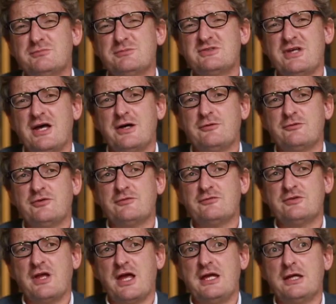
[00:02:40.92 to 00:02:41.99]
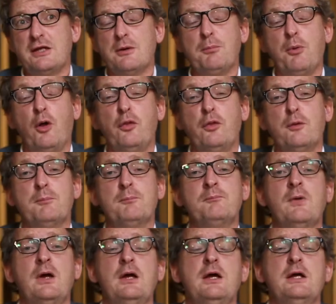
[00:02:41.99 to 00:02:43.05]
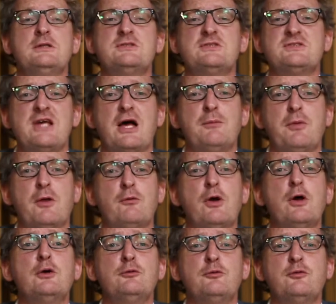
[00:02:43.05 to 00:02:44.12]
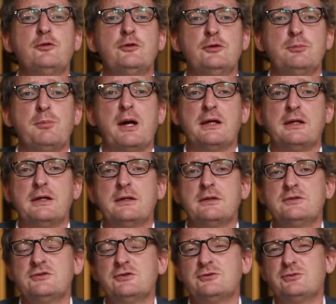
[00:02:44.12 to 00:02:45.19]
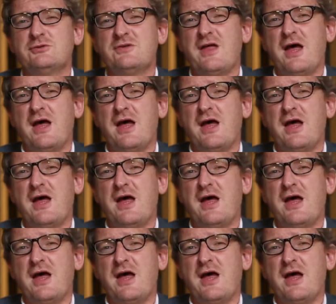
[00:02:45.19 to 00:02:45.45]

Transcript: themselves have taken it upon them to set up their own food bank, such was